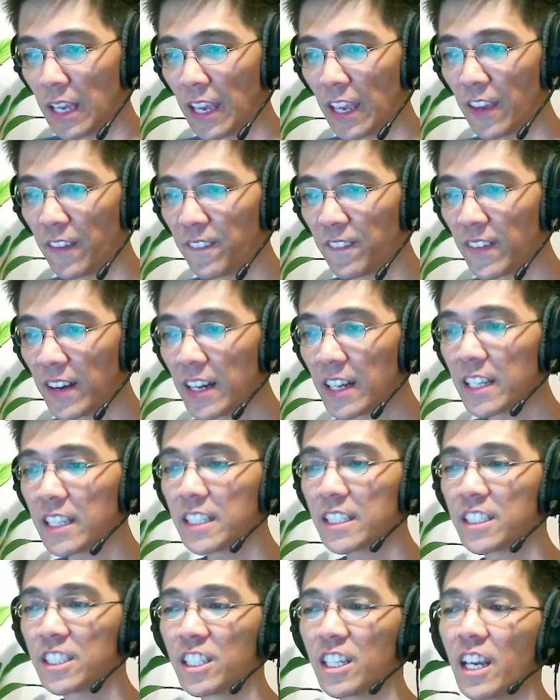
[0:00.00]
if I
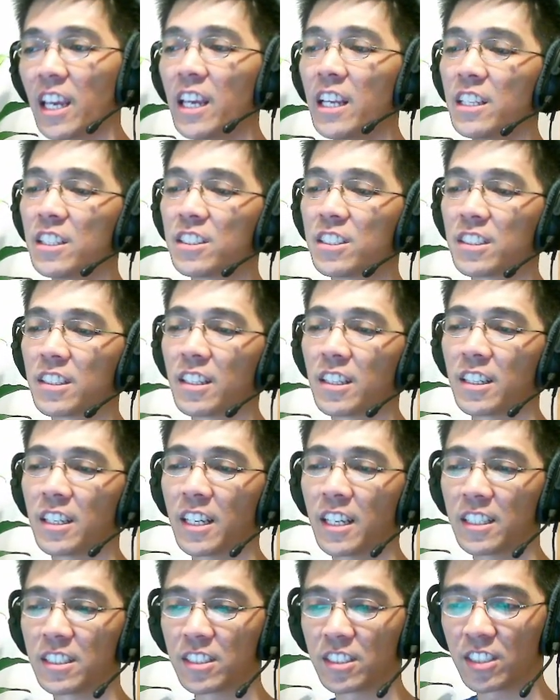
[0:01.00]
changed
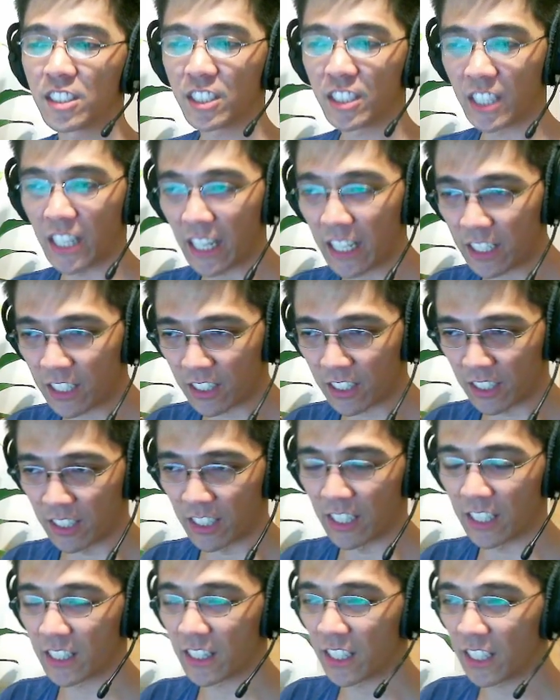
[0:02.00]
his shader,
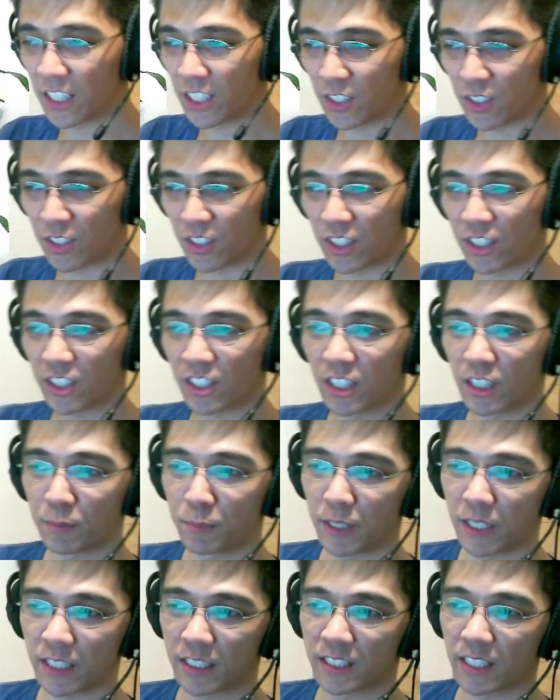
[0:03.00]
I think you're going to
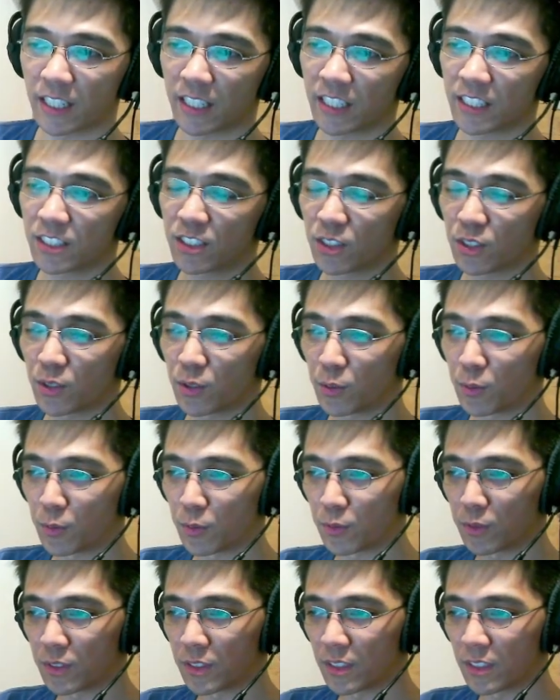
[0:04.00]
be excited to
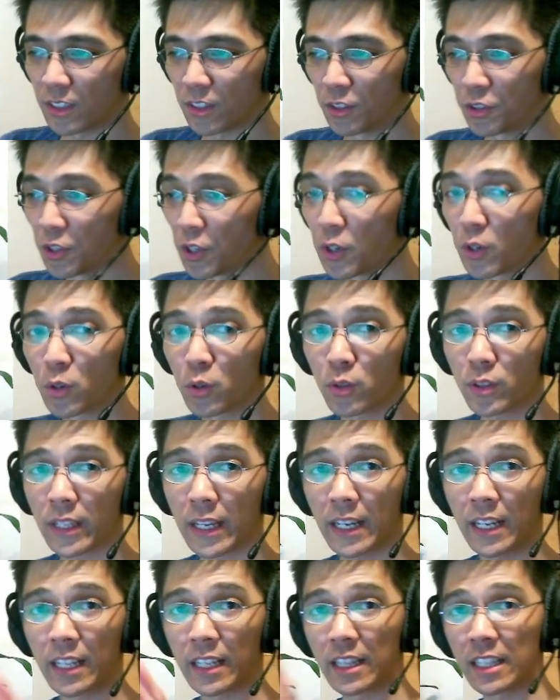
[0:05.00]
know
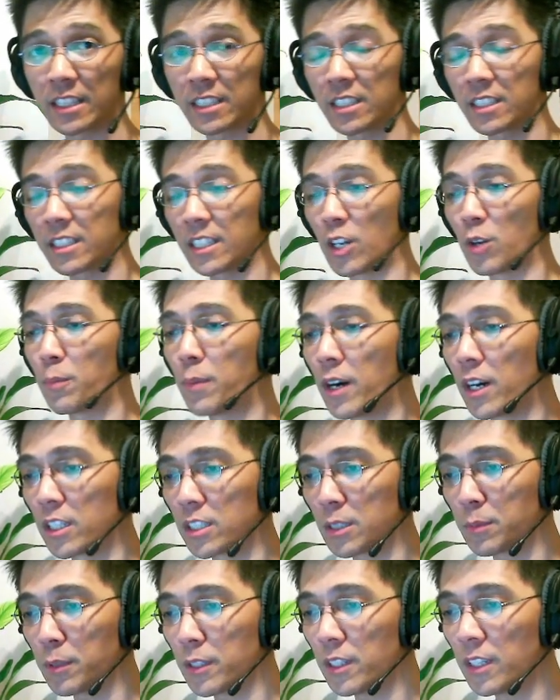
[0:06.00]
that this is now
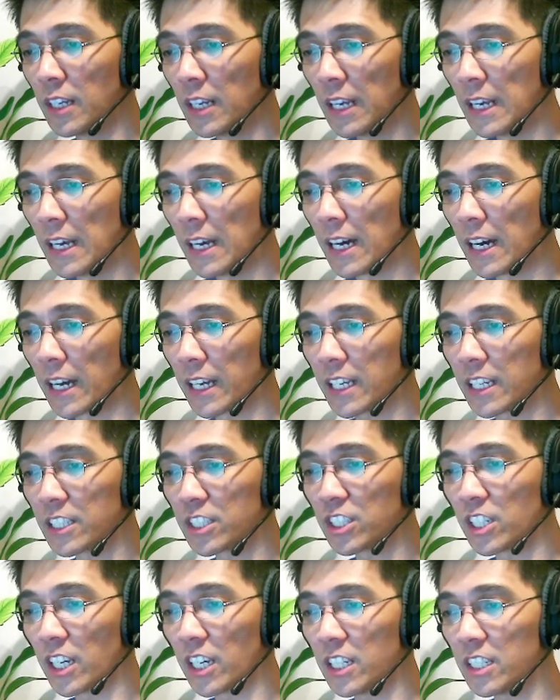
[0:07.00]
possible. I can
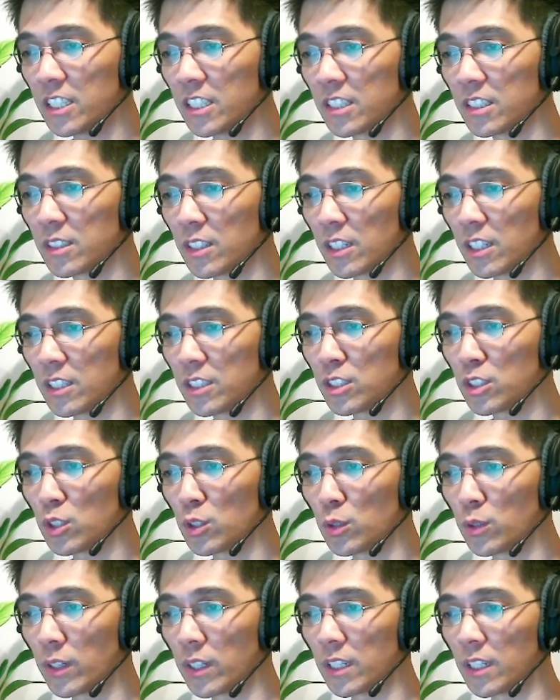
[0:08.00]
change
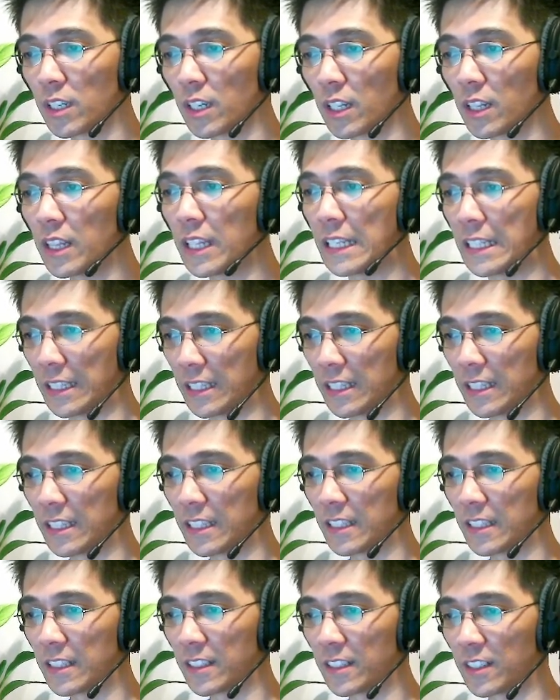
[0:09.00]
into an elite,
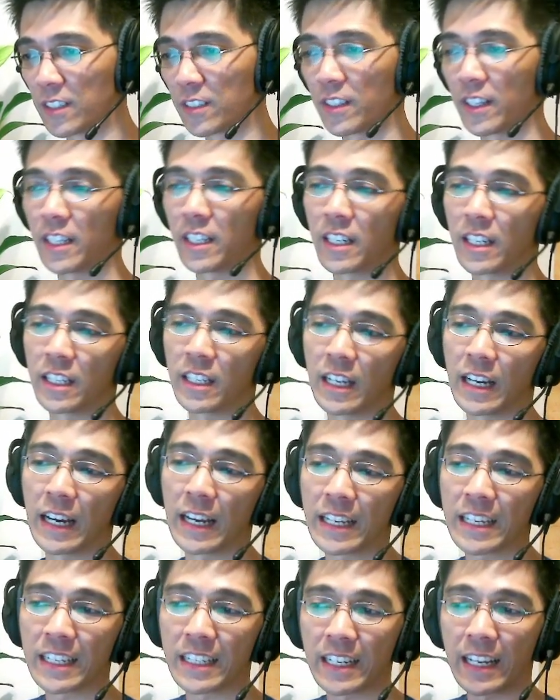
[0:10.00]
right? And
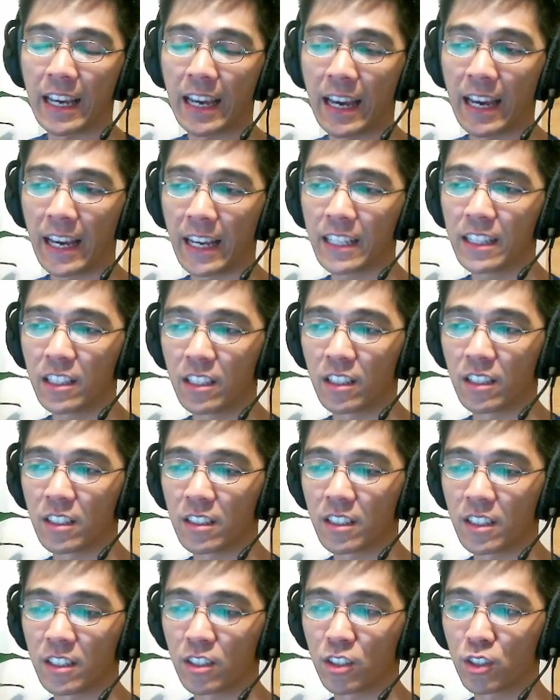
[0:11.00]
I can add
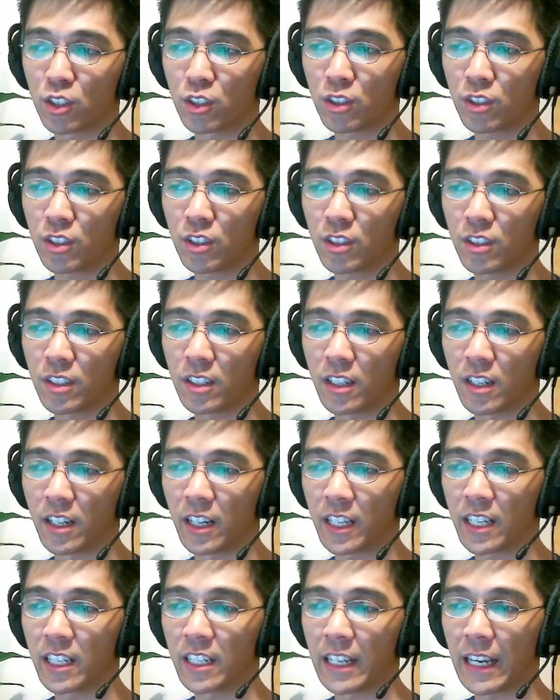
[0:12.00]

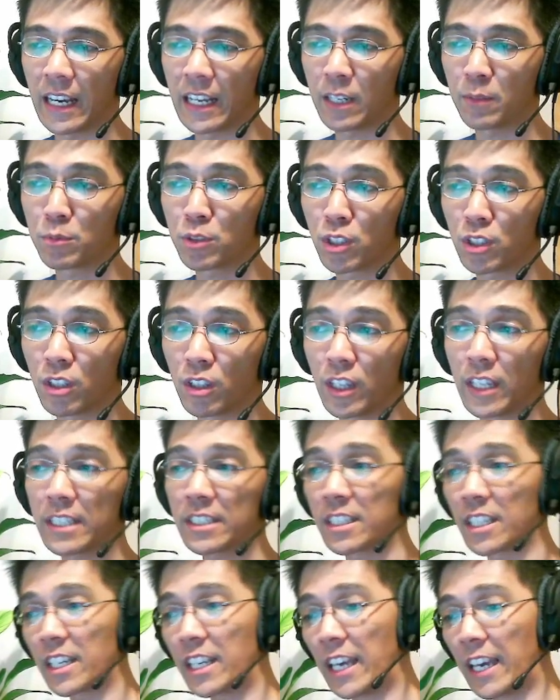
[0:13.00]
him to the
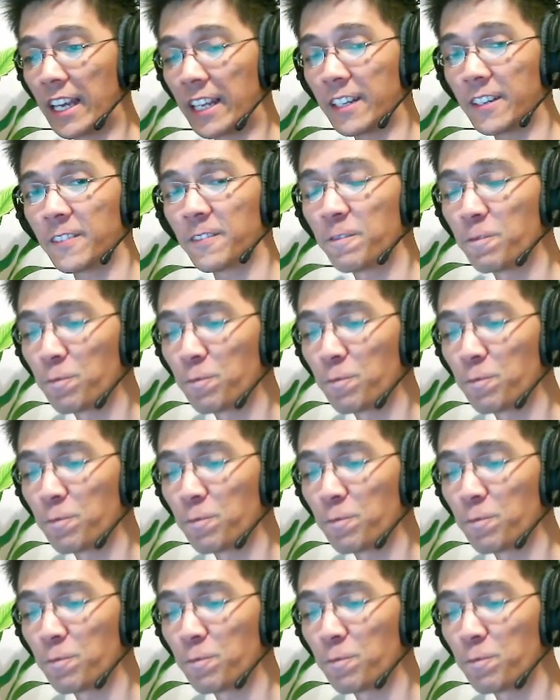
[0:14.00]
list again.